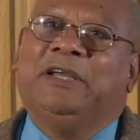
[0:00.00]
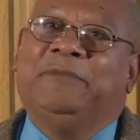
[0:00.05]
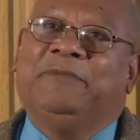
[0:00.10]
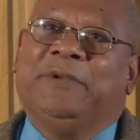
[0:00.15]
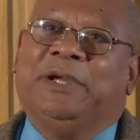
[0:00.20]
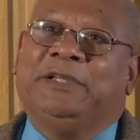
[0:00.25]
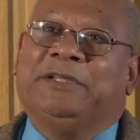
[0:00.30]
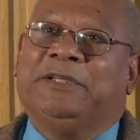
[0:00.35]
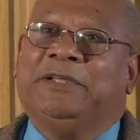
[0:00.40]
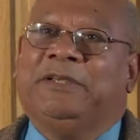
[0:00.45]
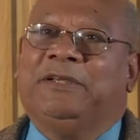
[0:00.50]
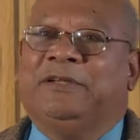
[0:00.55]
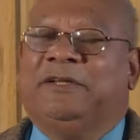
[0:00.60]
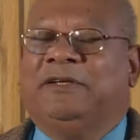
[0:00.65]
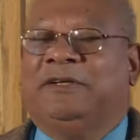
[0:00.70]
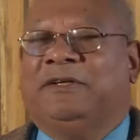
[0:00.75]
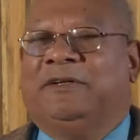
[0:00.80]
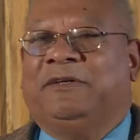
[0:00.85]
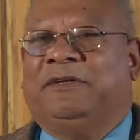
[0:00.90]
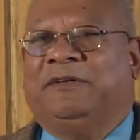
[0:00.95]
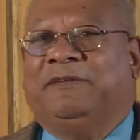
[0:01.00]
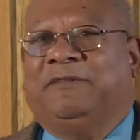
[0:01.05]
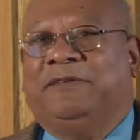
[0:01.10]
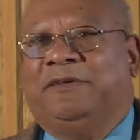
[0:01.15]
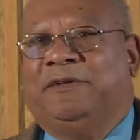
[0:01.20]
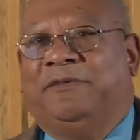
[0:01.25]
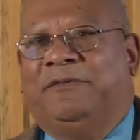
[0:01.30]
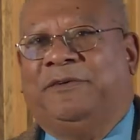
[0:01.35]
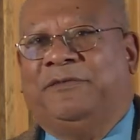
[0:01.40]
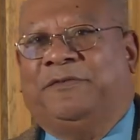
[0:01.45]
but
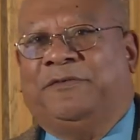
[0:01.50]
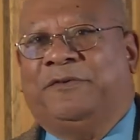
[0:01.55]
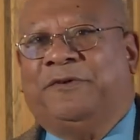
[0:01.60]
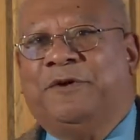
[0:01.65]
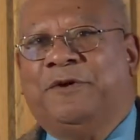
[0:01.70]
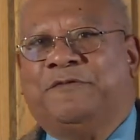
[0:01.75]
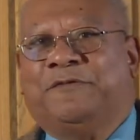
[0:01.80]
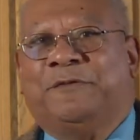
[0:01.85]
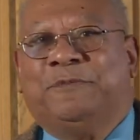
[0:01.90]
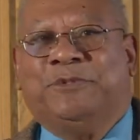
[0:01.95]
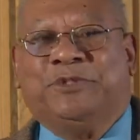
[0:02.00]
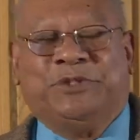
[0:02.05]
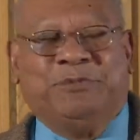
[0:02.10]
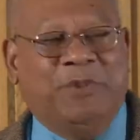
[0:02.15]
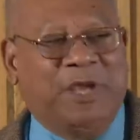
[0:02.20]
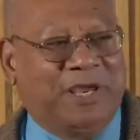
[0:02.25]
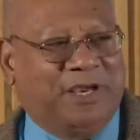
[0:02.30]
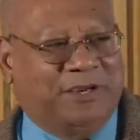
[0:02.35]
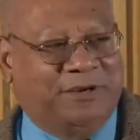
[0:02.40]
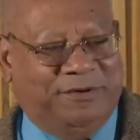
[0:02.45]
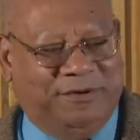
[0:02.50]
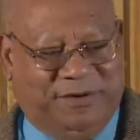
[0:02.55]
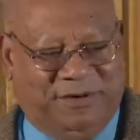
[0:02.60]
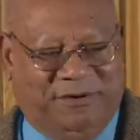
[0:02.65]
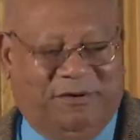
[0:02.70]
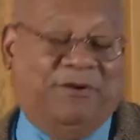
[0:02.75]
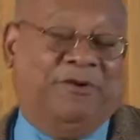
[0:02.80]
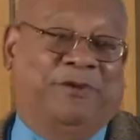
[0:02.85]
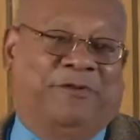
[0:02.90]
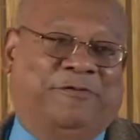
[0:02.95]
if you go from Jamaica,
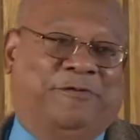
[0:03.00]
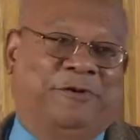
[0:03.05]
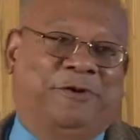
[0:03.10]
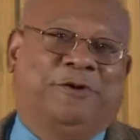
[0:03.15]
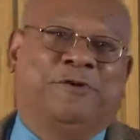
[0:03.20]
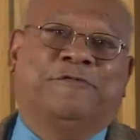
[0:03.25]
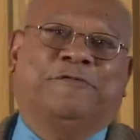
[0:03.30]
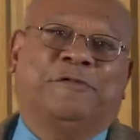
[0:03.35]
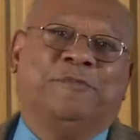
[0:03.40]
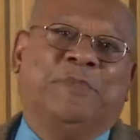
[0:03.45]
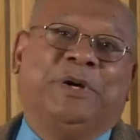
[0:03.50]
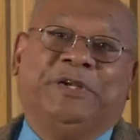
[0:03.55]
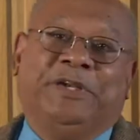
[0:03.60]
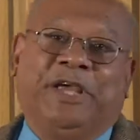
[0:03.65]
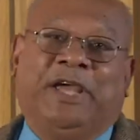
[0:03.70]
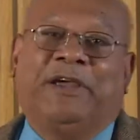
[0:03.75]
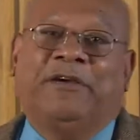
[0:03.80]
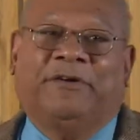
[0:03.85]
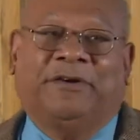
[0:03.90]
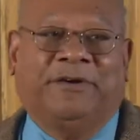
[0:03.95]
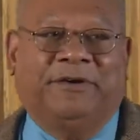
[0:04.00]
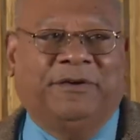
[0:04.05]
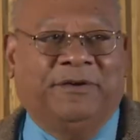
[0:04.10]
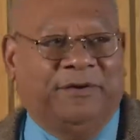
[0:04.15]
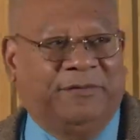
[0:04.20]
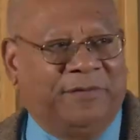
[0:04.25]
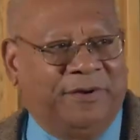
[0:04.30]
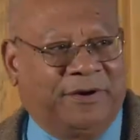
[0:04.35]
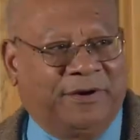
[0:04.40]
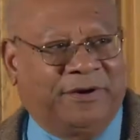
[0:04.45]
or if you go from Madeira,
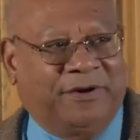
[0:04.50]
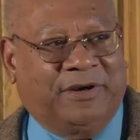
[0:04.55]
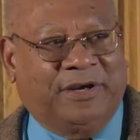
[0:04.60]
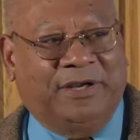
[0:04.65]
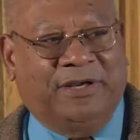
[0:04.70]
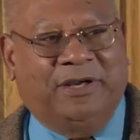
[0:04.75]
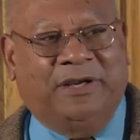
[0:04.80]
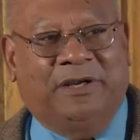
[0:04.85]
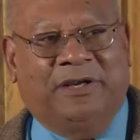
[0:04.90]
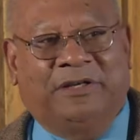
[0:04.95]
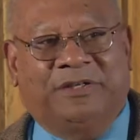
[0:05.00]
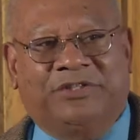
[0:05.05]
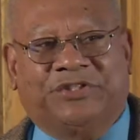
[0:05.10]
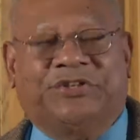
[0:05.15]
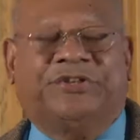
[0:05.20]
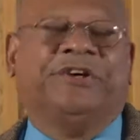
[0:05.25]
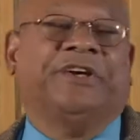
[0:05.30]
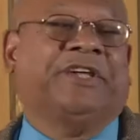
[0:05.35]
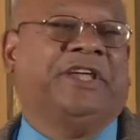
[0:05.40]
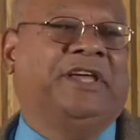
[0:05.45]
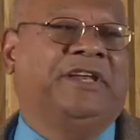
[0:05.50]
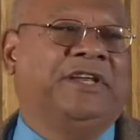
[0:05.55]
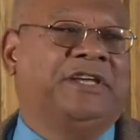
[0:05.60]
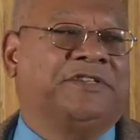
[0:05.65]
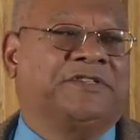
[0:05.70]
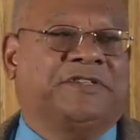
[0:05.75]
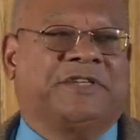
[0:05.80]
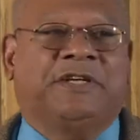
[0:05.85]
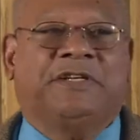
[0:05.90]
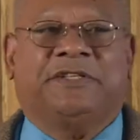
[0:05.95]
where uh, sugarcane
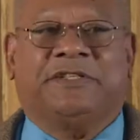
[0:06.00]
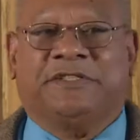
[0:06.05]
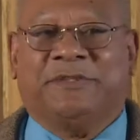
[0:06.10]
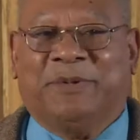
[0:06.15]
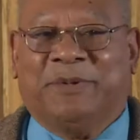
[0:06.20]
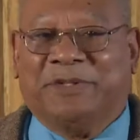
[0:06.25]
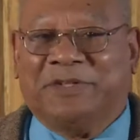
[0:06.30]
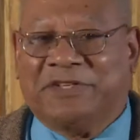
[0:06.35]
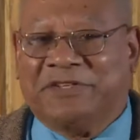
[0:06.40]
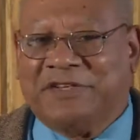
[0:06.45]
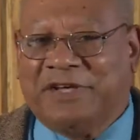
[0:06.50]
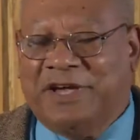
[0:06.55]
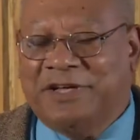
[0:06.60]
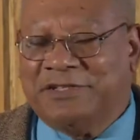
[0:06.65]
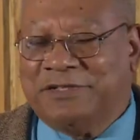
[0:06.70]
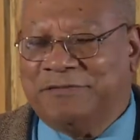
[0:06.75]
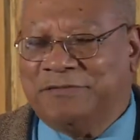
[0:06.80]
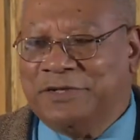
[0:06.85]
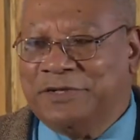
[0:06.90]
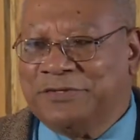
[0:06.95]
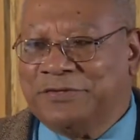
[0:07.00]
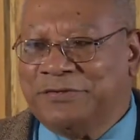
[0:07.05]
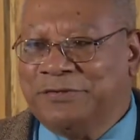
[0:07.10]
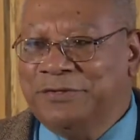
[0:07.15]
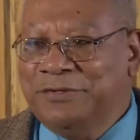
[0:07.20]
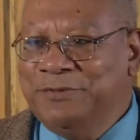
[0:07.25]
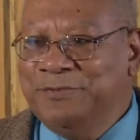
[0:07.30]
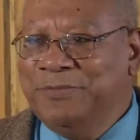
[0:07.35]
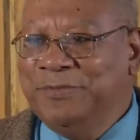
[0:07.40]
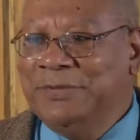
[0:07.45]
estate is about the size of this
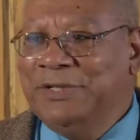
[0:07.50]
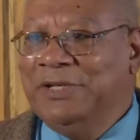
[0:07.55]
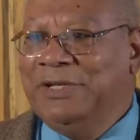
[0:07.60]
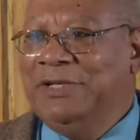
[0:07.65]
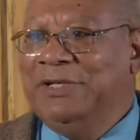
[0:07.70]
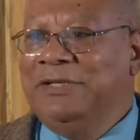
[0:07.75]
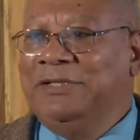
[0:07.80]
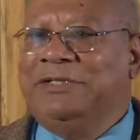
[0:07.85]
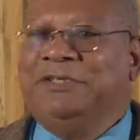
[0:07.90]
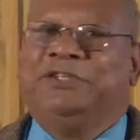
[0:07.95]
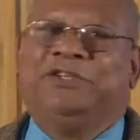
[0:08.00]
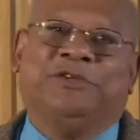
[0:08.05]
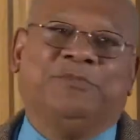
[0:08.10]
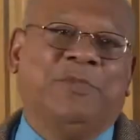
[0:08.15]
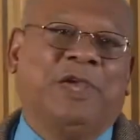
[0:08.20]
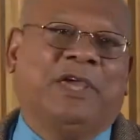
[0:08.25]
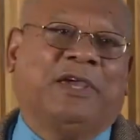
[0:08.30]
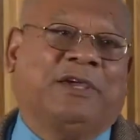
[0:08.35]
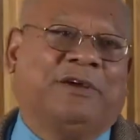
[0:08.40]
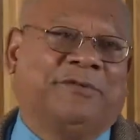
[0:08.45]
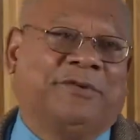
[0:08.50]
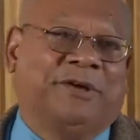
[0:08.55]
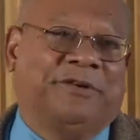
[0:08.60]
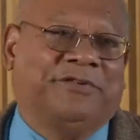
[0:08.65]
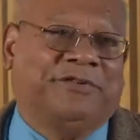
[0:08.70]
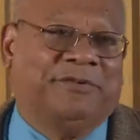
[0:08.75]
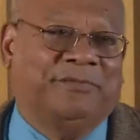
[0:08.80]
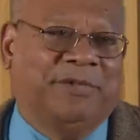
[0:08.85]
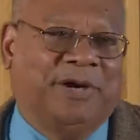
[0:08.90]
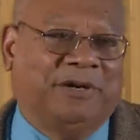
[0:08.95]
room, to Jamaica, where
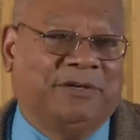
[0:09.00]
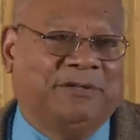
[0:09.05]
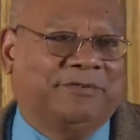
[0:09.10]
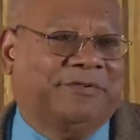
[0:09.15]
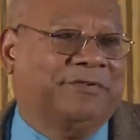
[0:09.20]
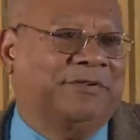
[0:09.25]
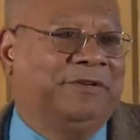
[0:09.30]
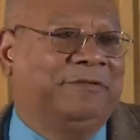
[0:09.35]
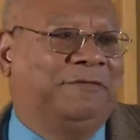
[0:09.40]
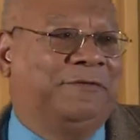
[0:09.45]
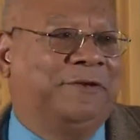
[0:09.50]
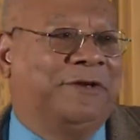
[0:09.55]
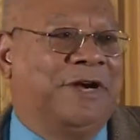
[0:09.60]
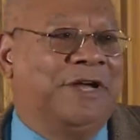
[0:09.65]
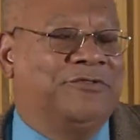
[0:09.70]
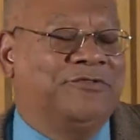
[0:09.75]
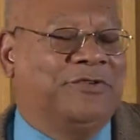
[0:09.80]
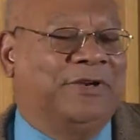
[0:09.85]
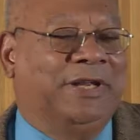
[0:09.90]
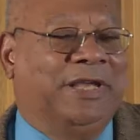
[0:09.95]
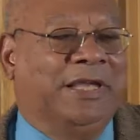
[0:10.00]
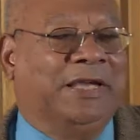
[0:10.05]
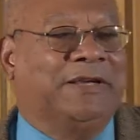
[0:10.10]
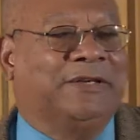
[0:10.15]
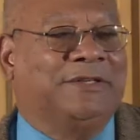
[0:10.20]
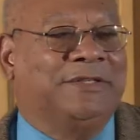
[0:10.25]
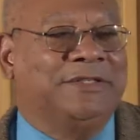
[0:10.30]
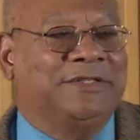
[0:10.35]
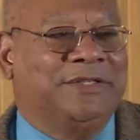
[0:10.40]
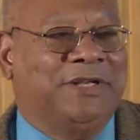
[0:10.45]
it's about three, four hundred
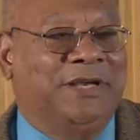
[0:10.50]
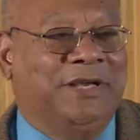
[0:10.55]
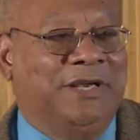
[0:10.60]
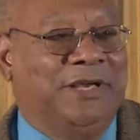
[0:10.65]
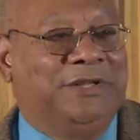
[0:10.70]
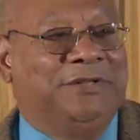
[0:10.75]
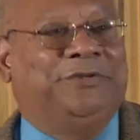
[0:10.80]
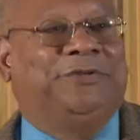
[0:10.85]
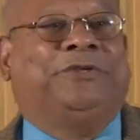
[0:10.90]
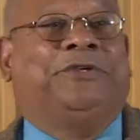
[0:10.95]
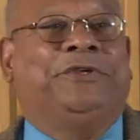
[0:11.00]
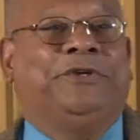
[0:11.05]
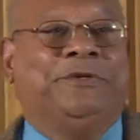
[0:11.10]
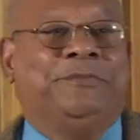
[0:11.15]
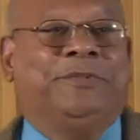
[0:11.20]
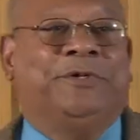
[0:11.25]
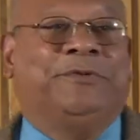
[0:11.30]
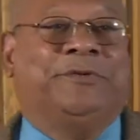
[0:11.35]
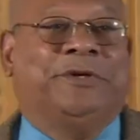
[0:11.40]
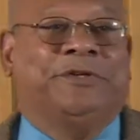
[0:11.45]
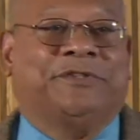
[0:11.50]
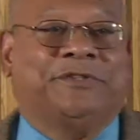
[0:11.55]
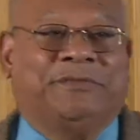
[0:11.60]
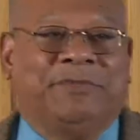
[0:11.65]
acres, to Cuba, where it's